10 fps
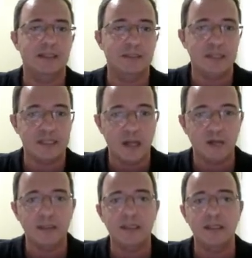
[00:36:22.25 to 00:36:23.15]

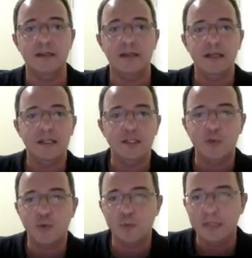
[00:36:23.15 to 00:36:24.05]
result here is
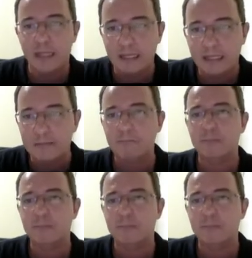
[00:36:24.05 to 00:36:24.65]
to obtain